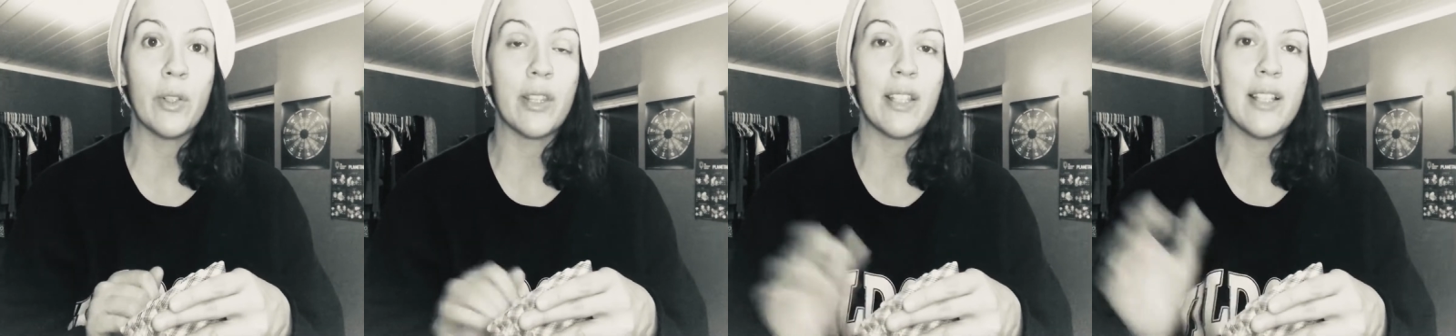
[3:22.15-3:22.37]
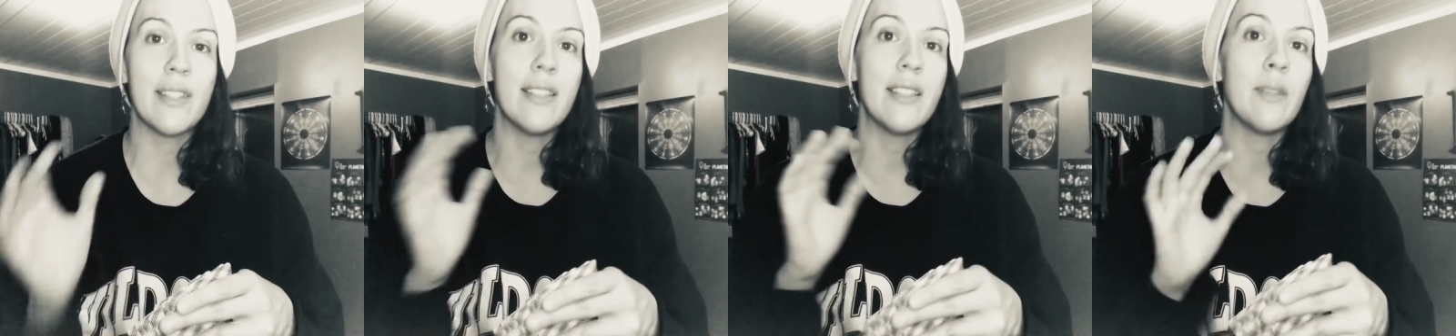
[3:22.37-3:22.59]

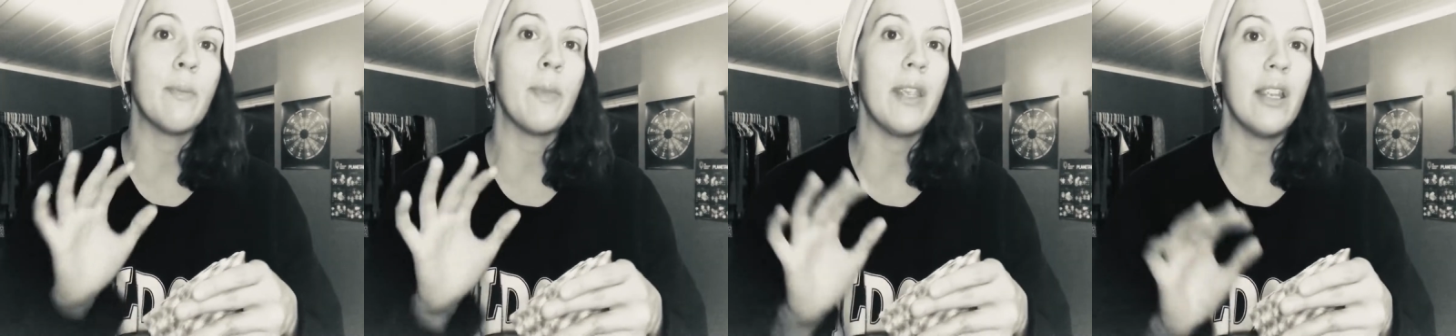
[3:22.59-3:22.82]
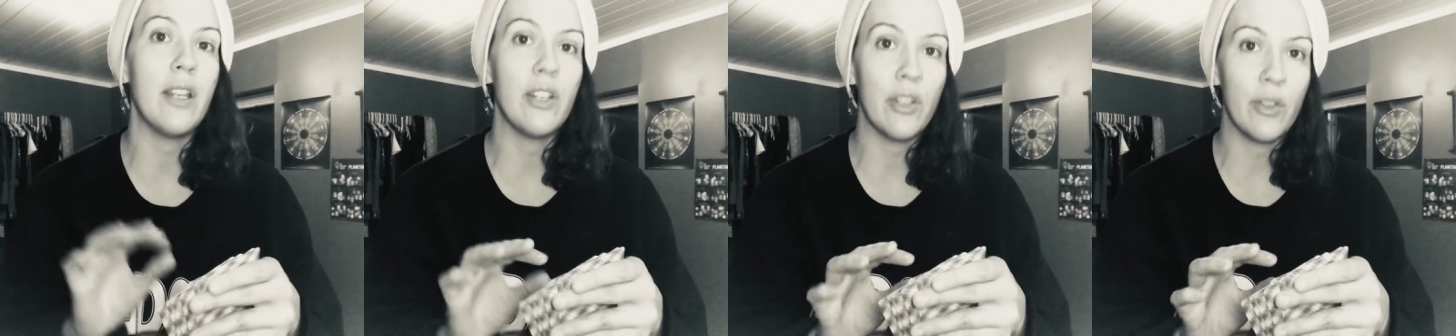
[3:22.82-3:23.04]
This is
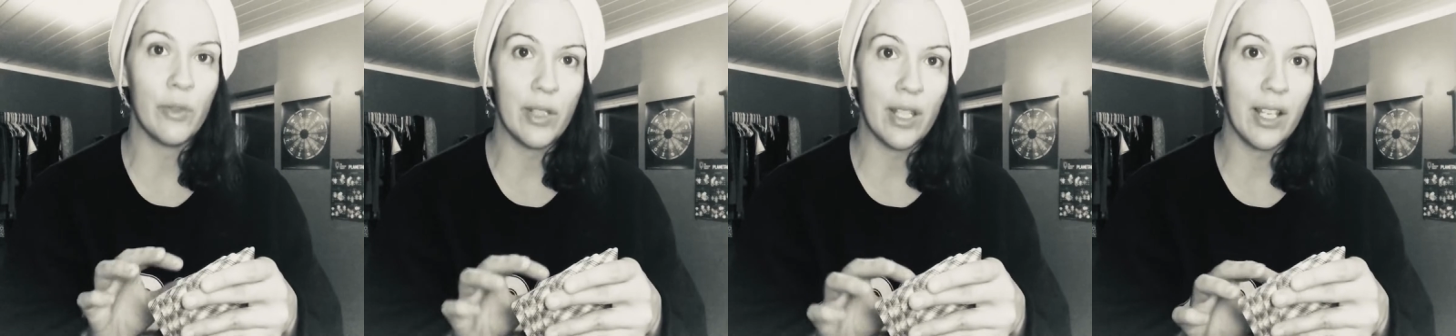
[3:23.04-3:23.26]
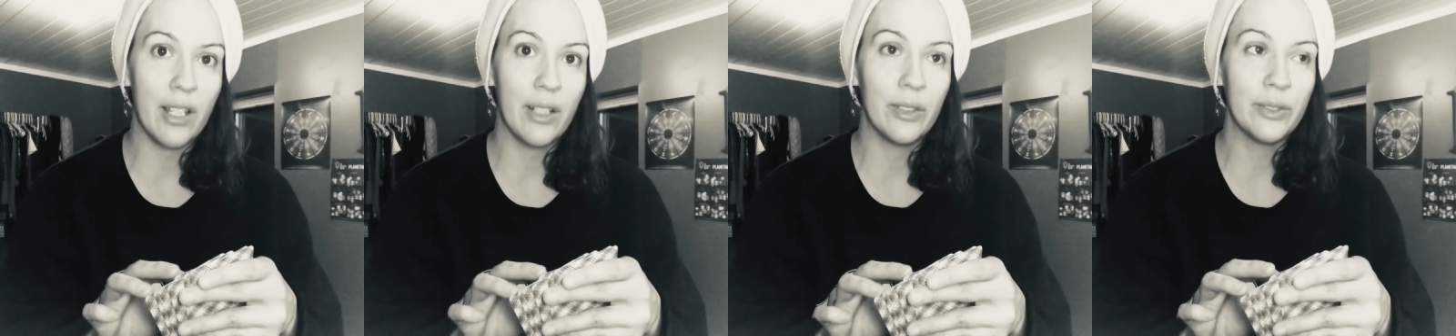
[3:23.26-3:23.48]
beating you
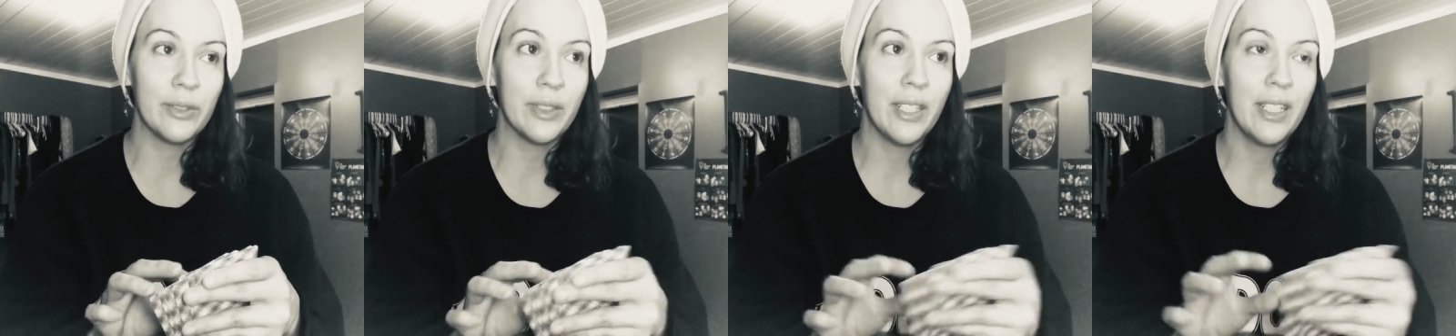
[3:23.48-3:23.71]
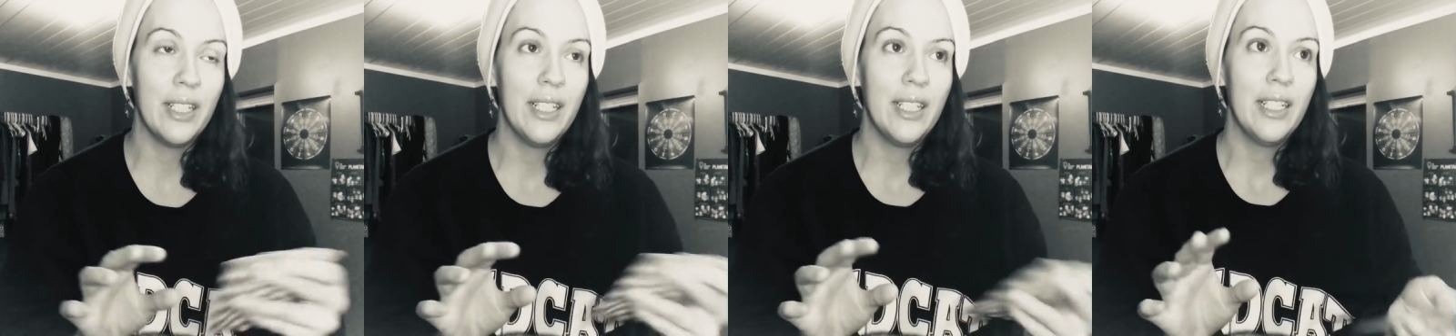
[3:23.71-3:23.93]
down
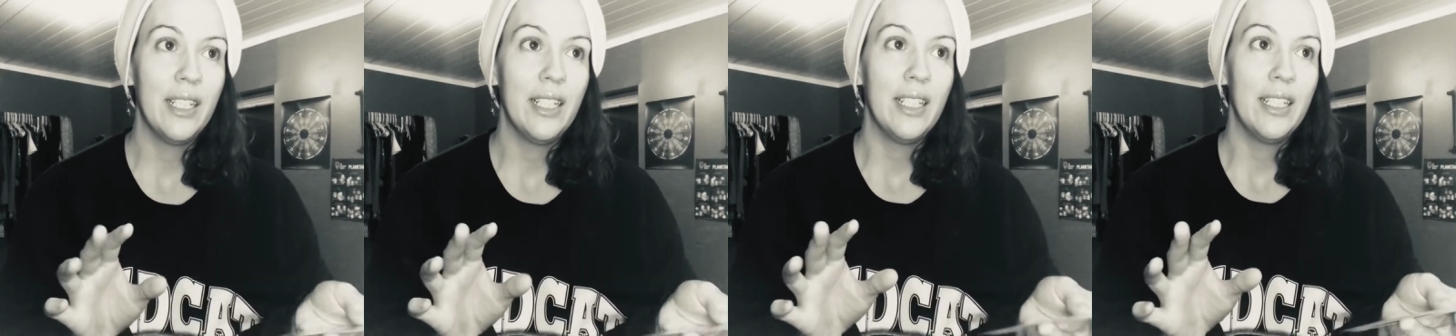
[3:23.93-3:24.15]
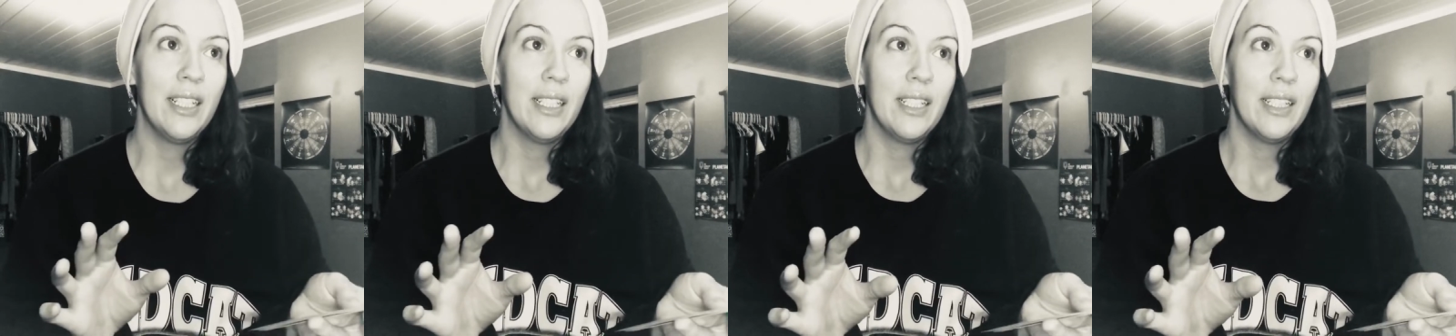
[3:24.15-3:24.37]

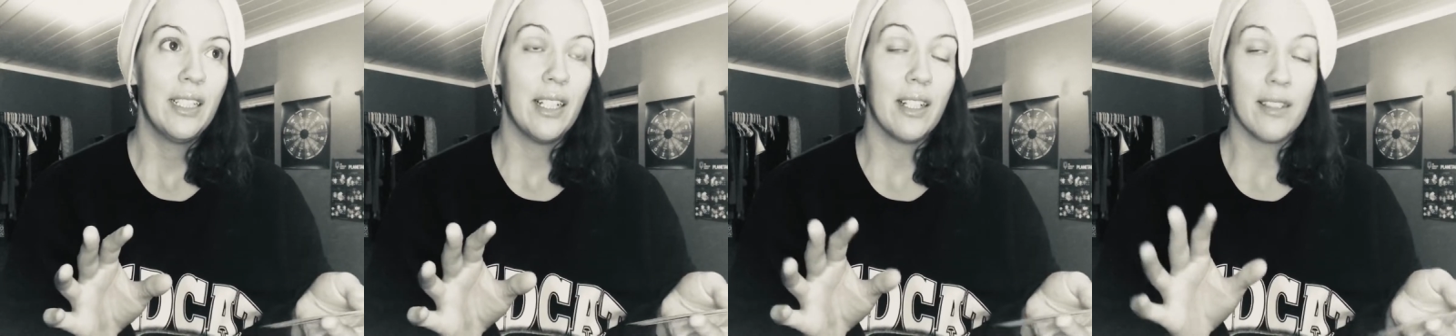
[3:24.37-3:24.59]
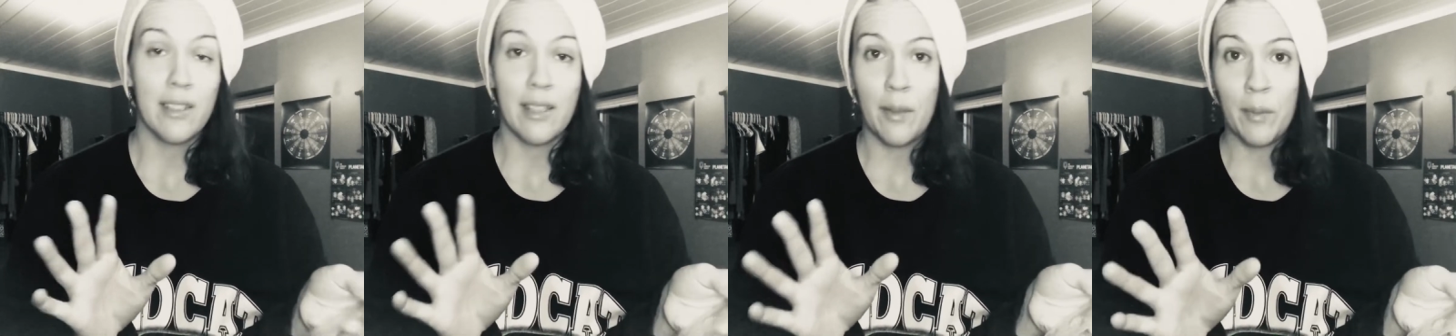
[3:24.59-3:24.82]

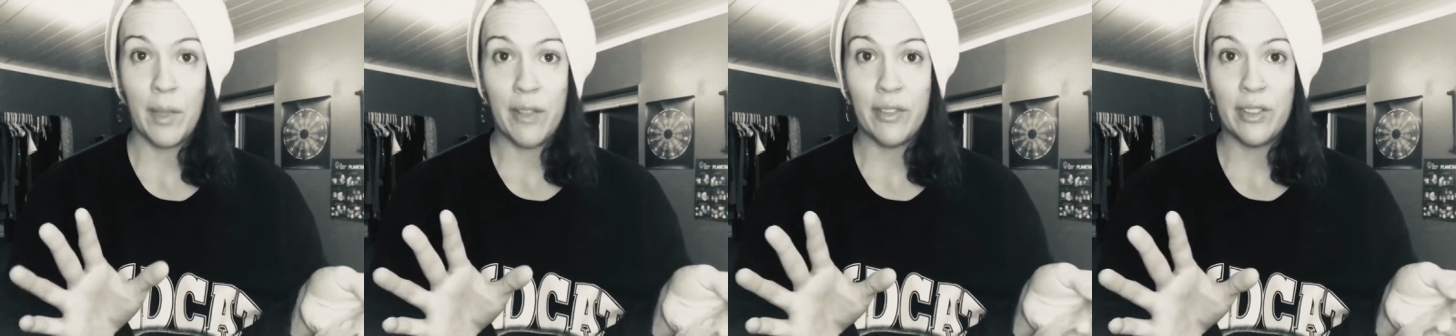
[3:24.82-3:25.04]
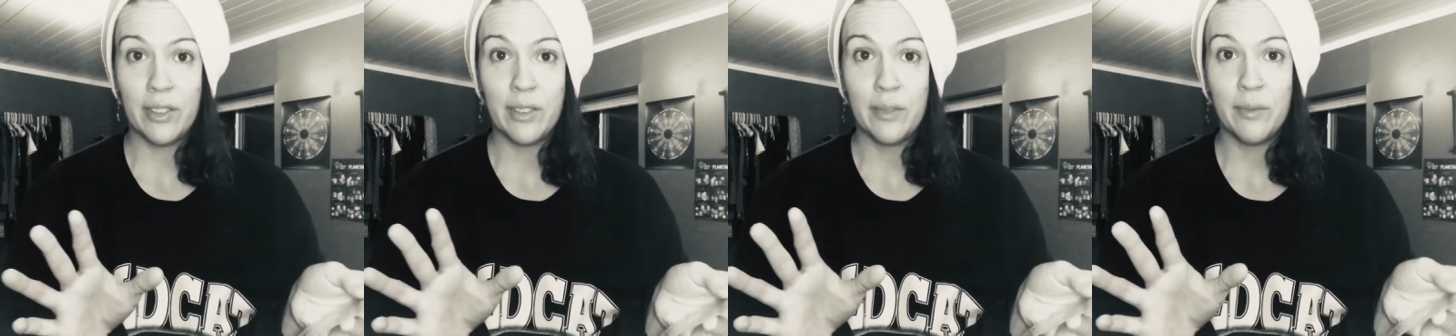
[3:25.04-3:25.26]
on some
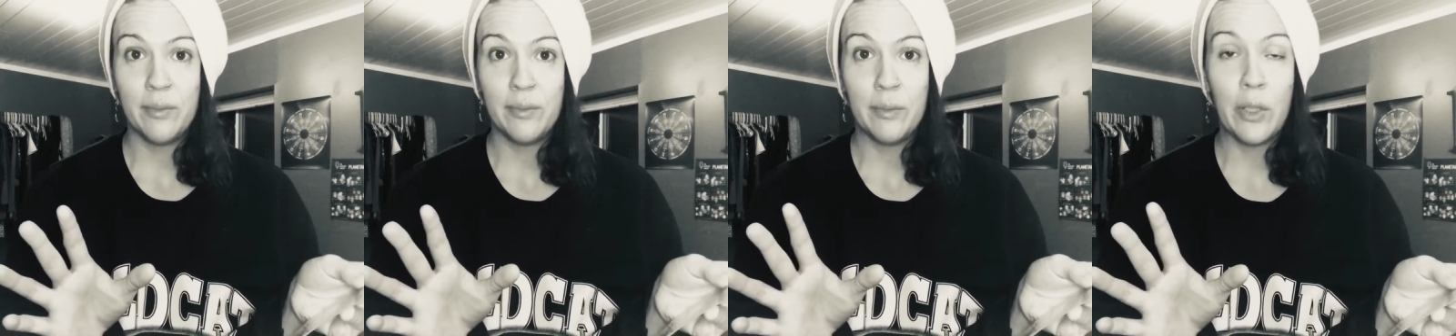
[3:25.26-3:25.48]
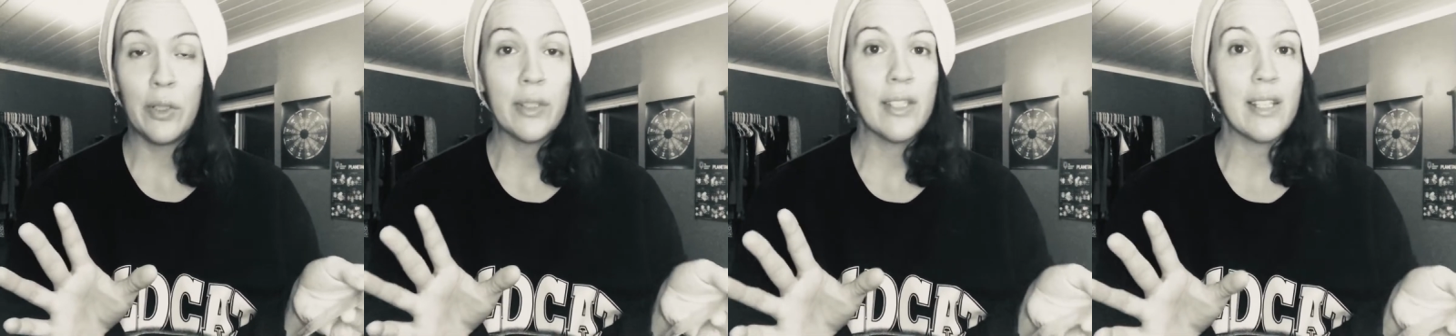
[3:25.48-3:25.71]
level,
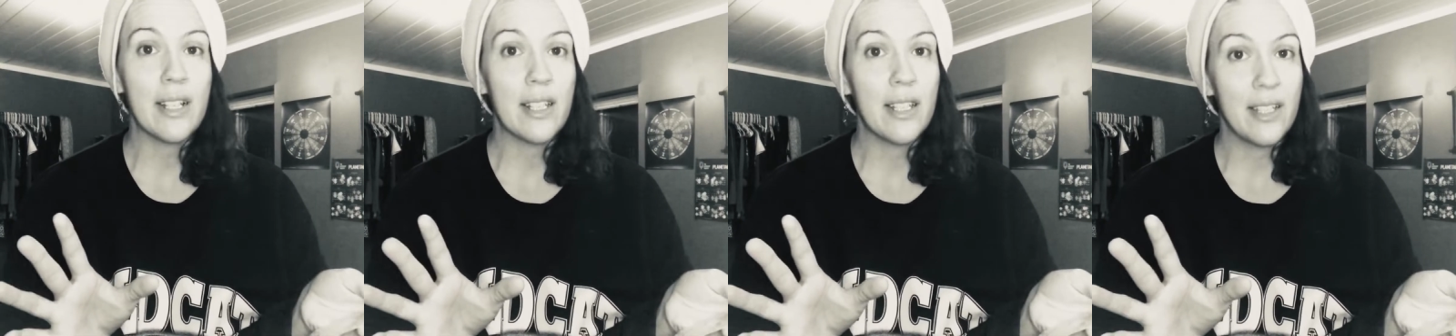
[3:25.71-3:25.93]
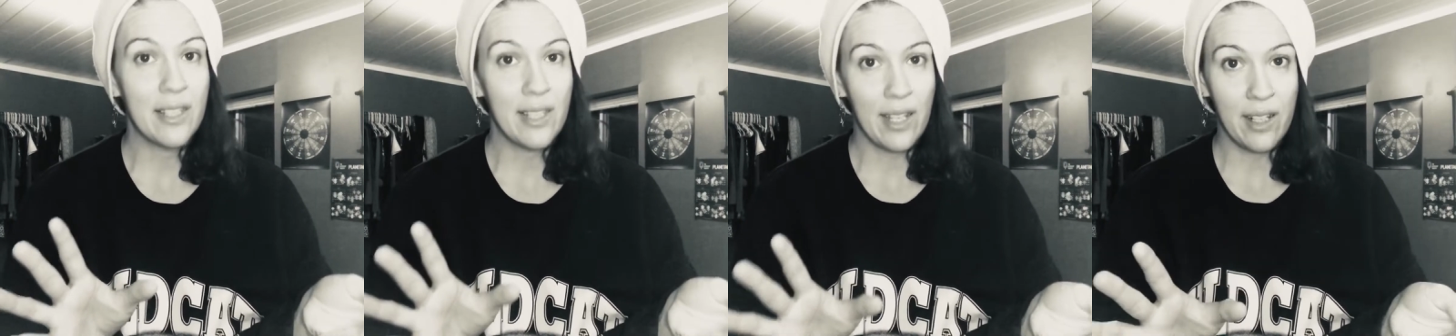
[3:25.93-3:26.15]
most
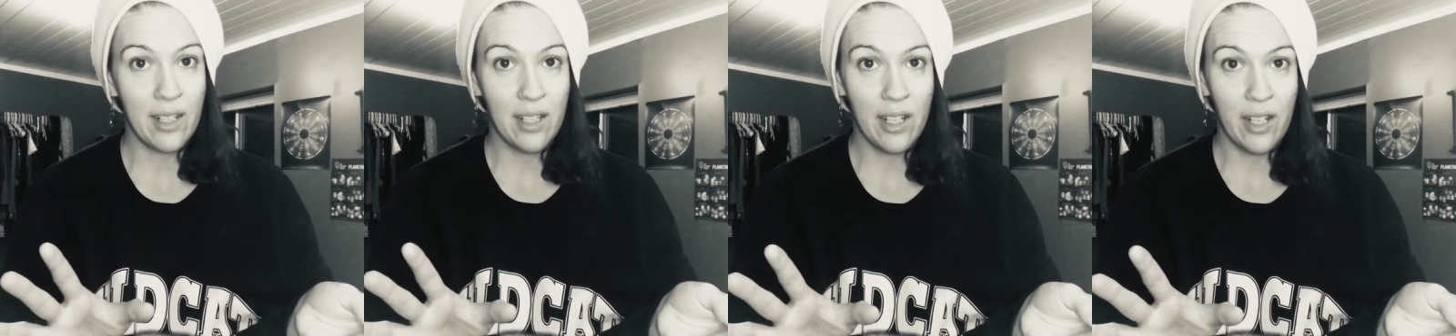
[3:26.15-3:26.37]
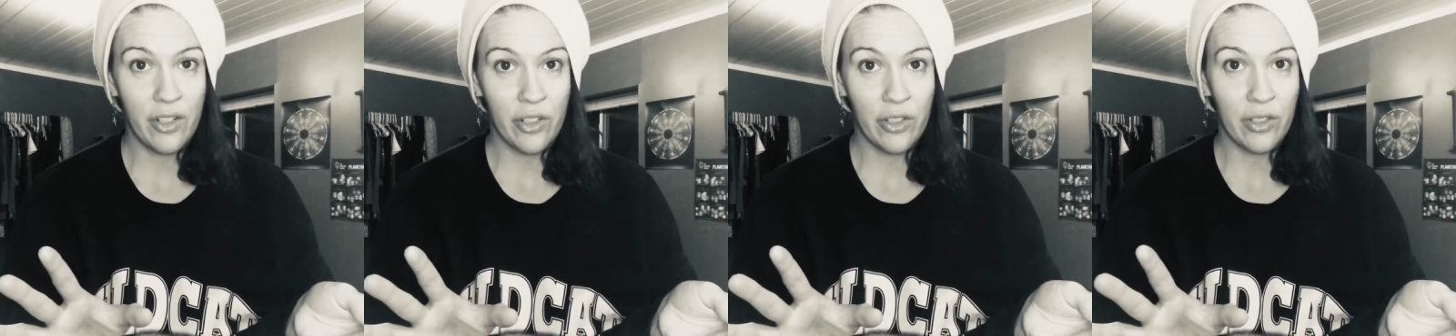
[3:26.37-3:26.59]
likely
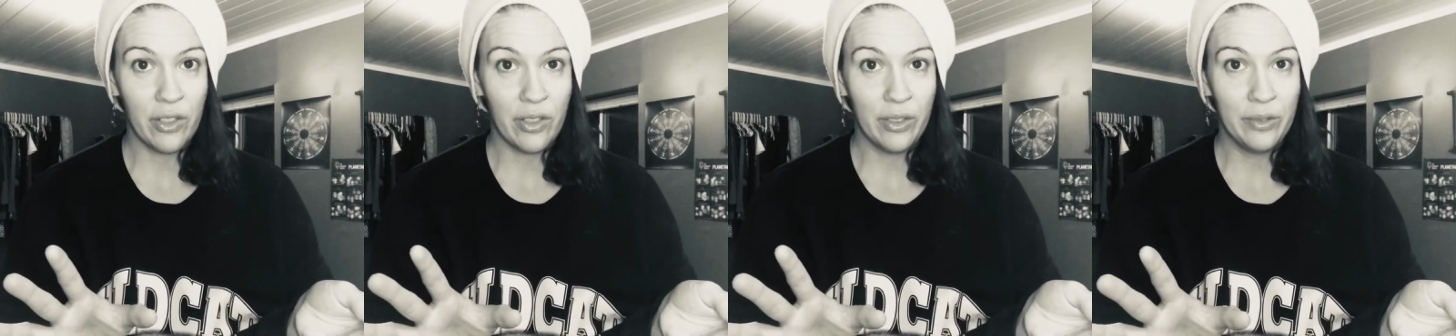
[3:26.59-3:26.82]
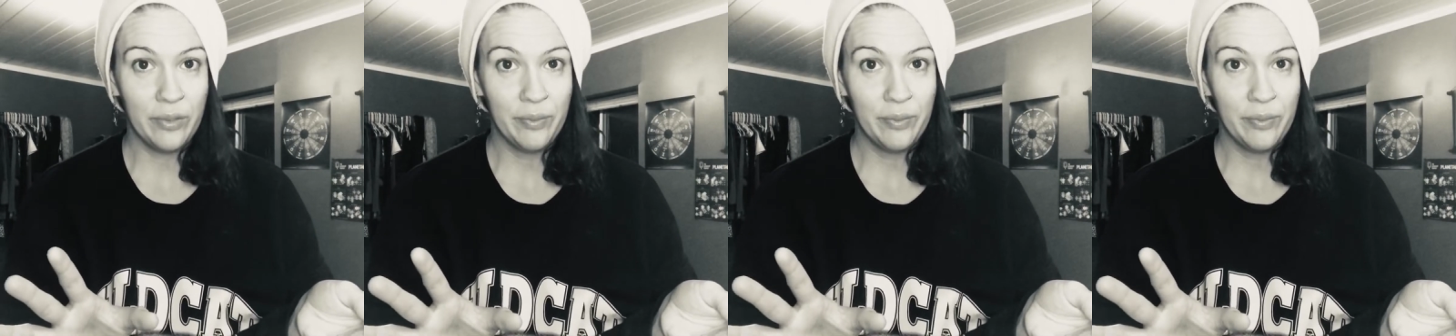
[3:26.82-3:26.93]
psychological.